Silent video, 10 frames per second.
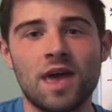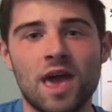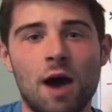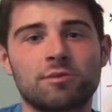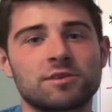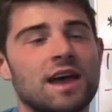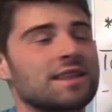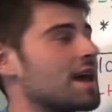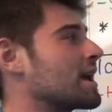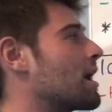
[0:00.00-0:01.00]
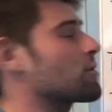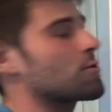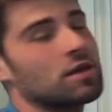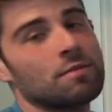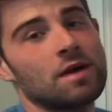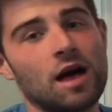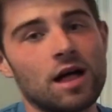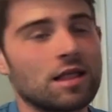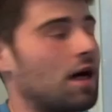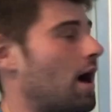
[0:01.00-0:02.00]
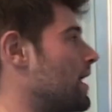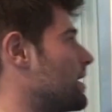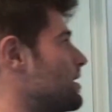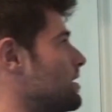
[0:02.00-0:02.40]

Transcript: Helps with that dang algorithm a lot.